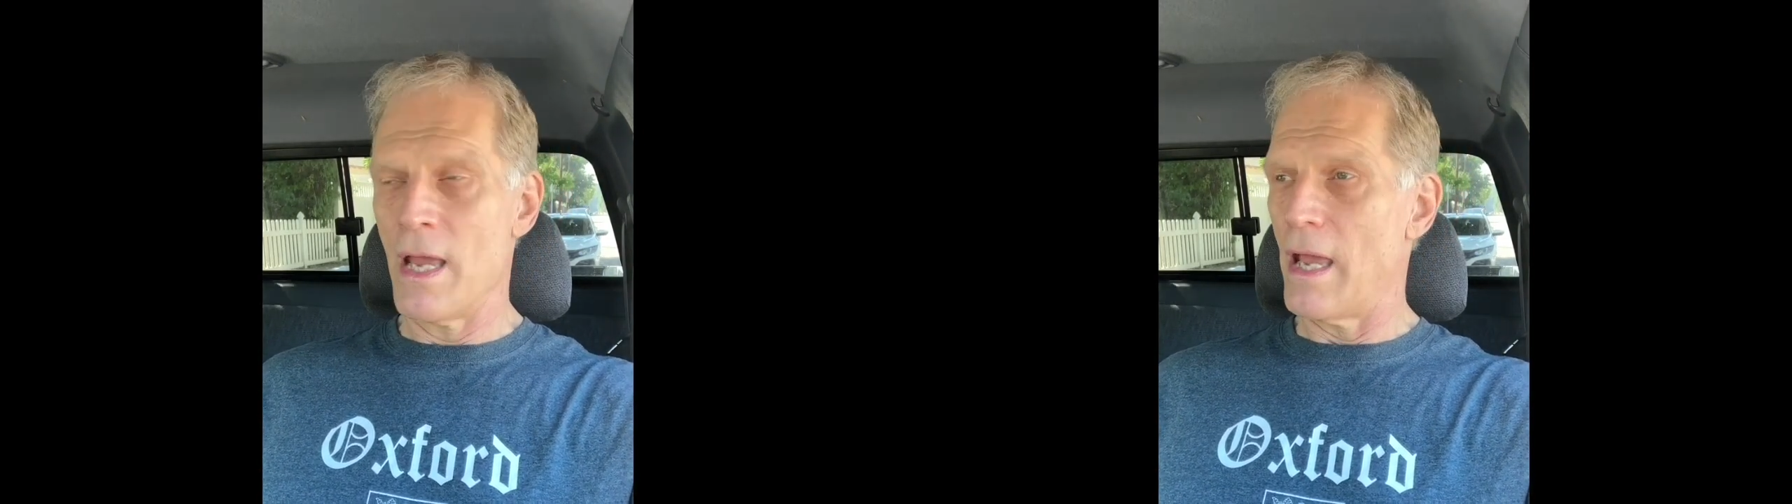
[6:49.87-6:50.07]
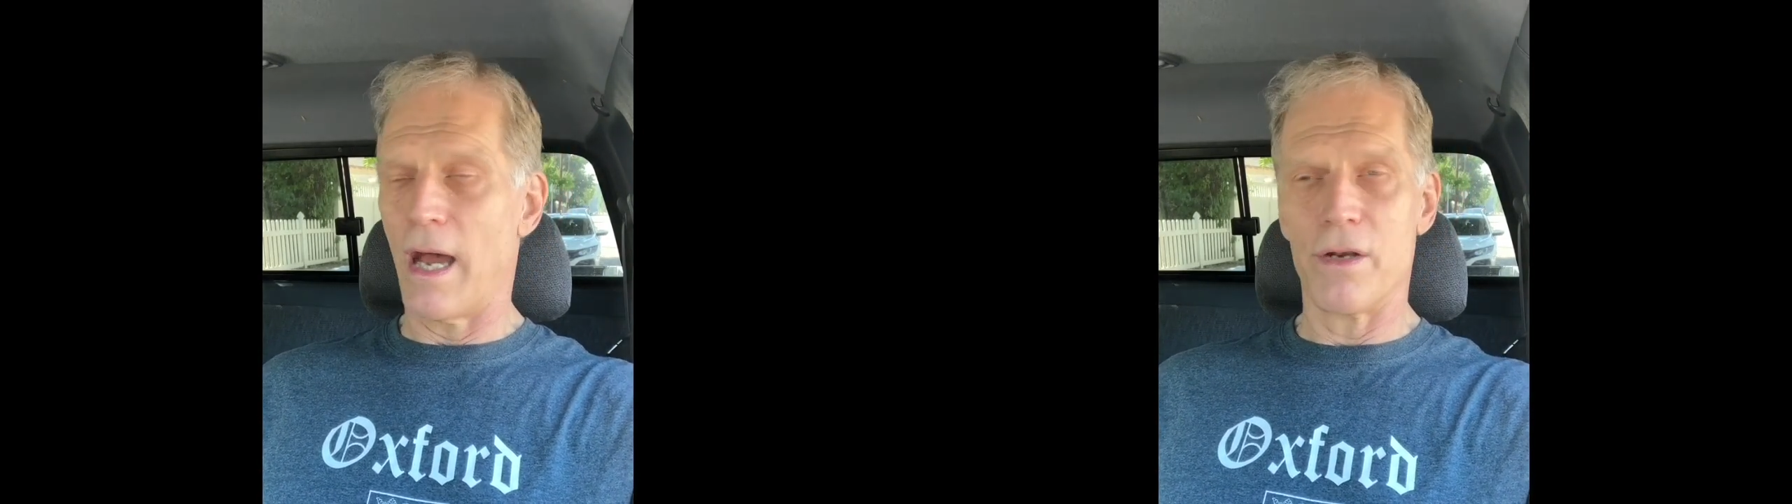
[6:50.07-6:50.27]

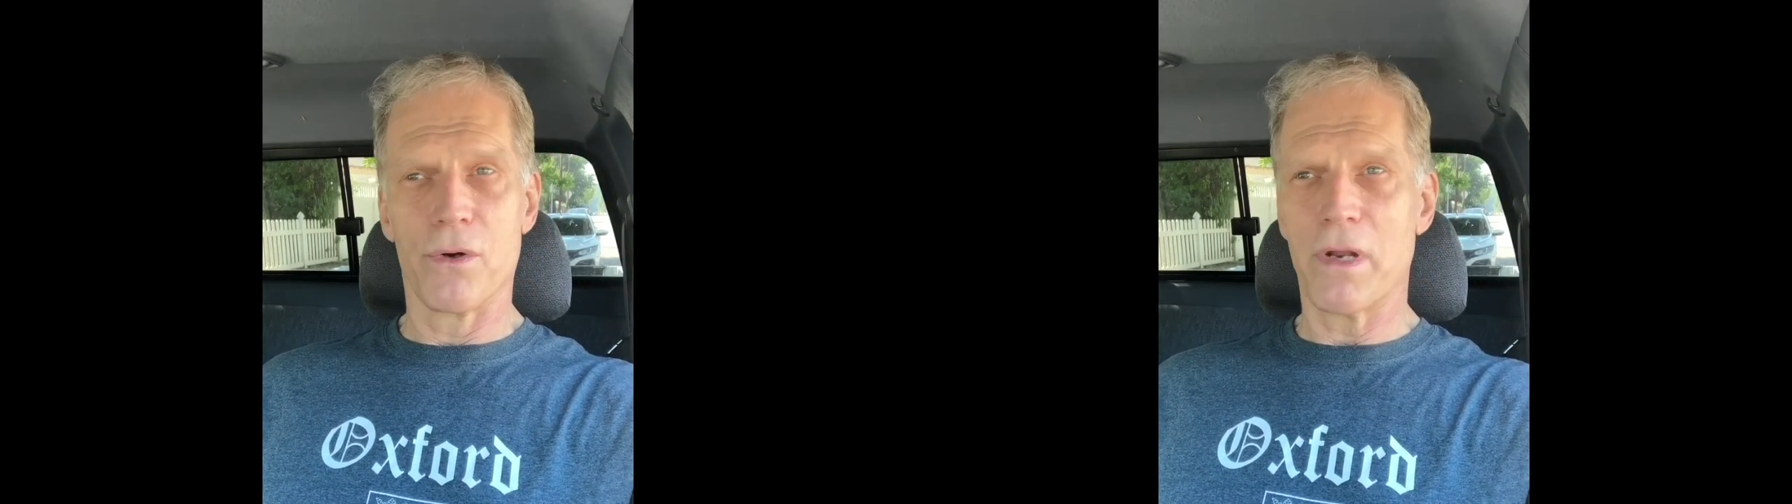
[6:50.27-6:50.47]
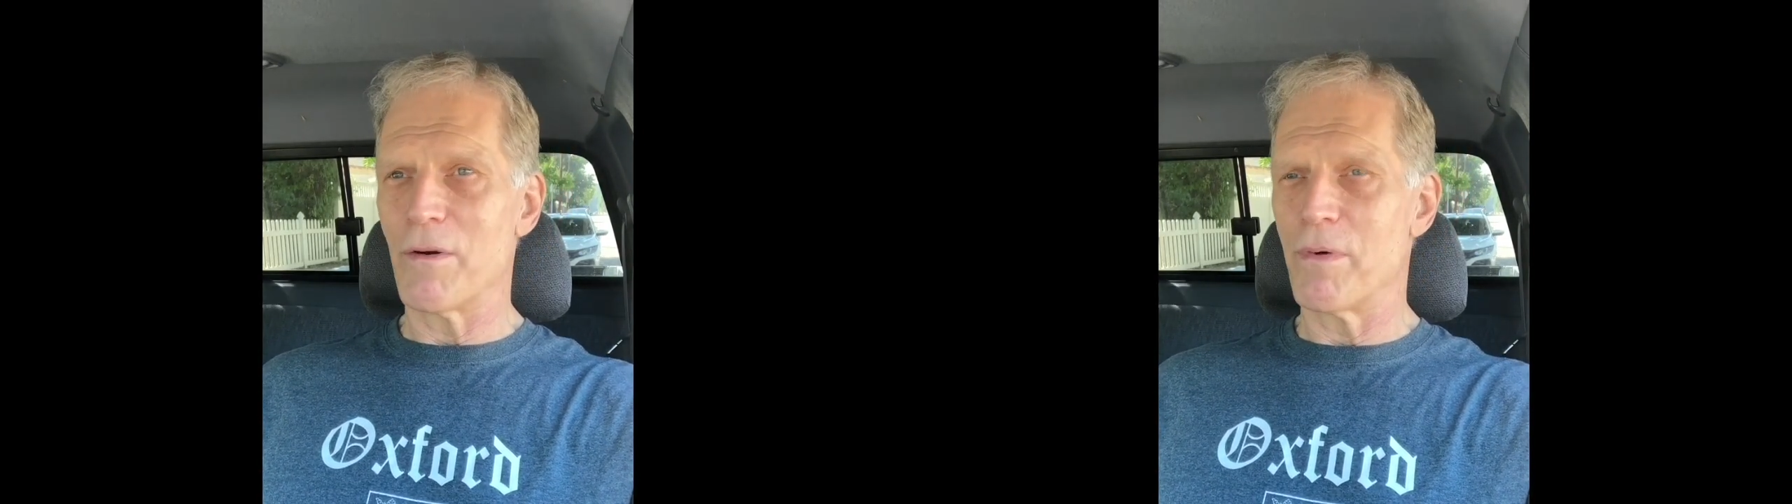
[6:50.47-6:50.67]
I
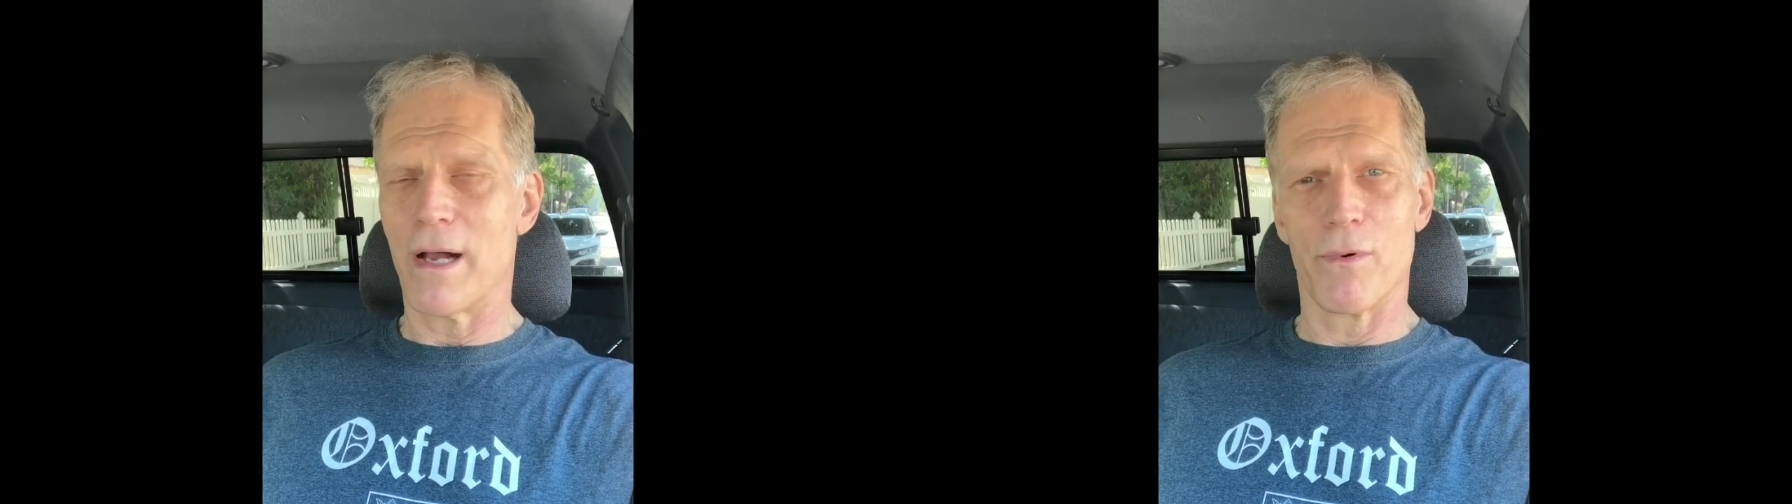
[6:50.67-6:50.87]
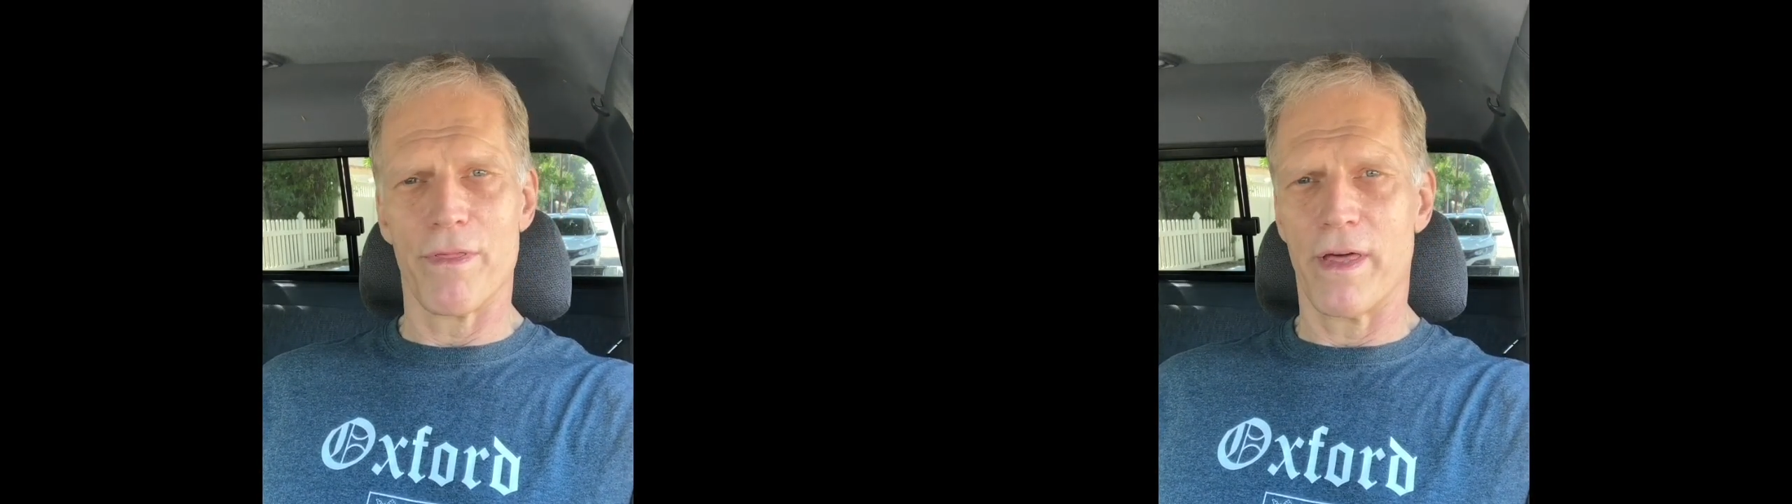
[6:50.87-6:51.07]
don't have a
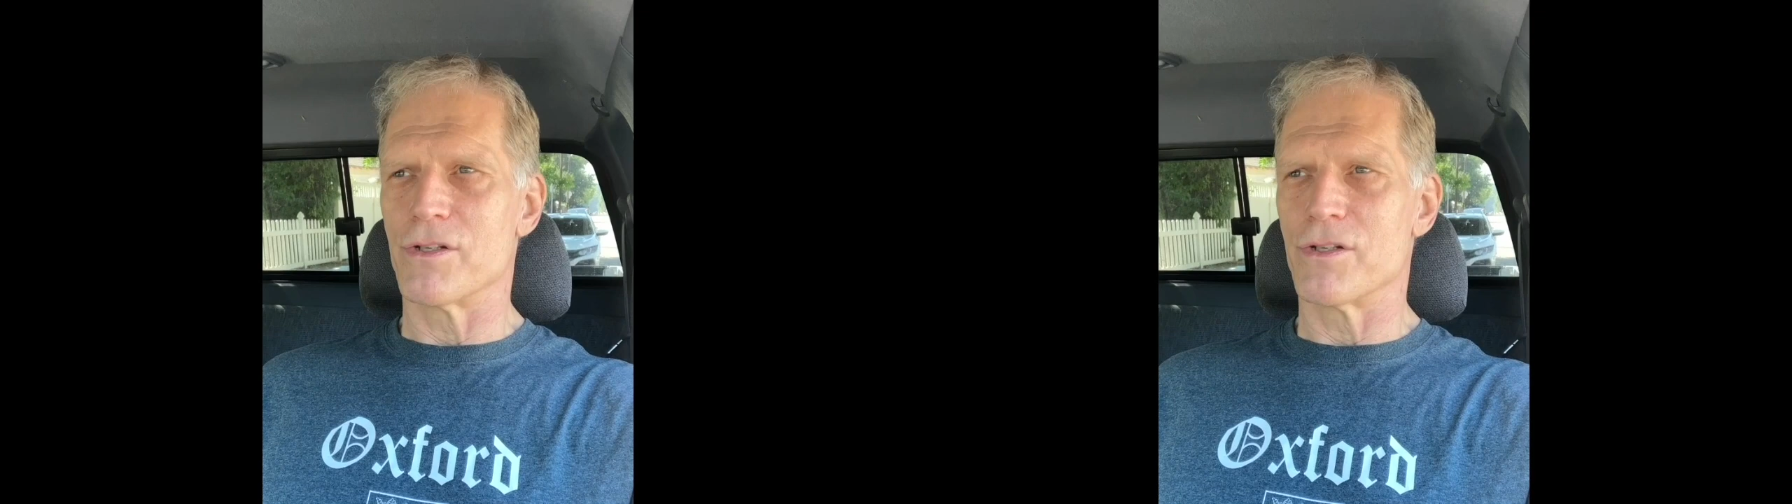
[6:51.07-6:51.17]
problem with that.